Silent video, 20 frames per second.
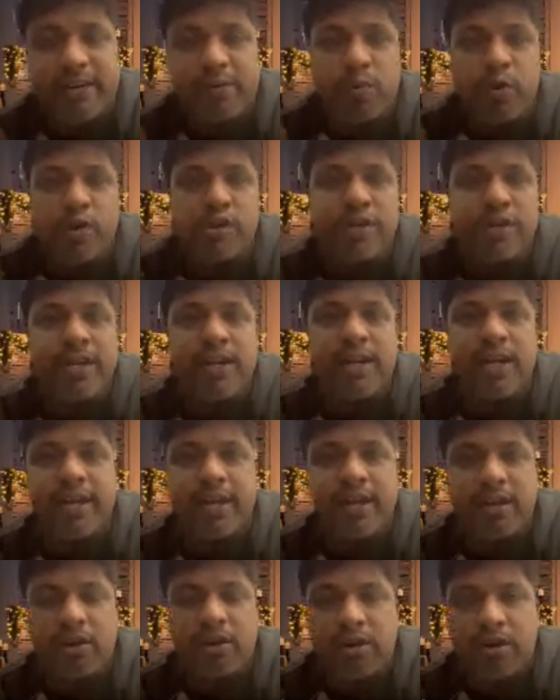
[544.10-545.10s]
want to
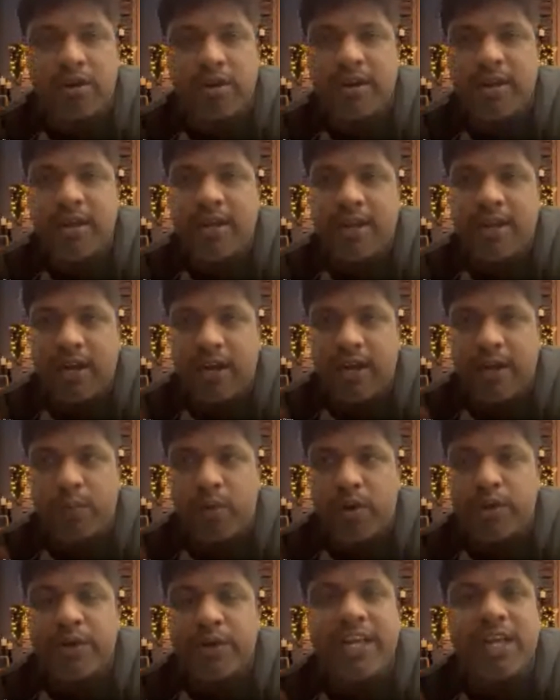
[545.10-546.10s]
deny or I
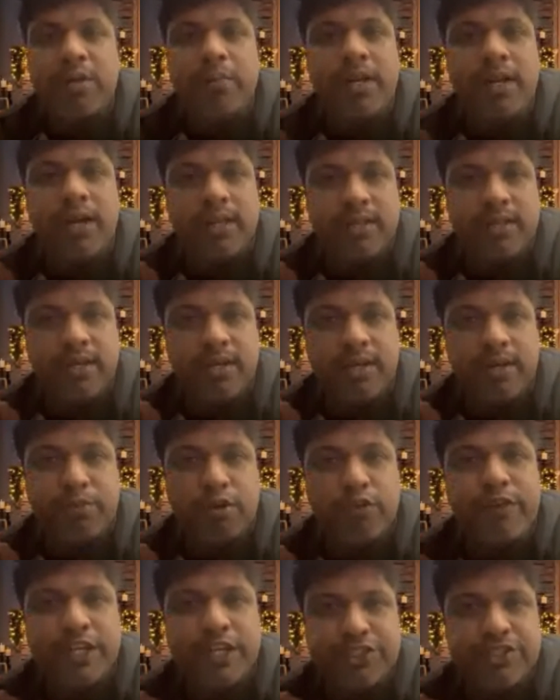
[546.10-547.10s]
want to demean other
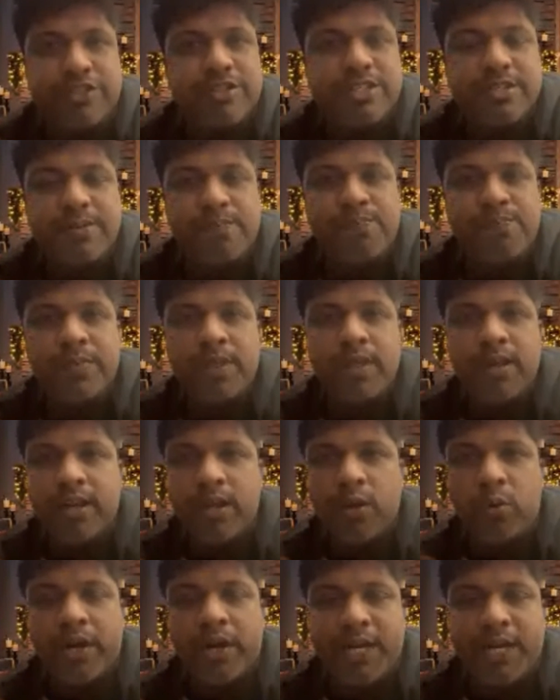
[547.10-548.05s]
professions. Now, what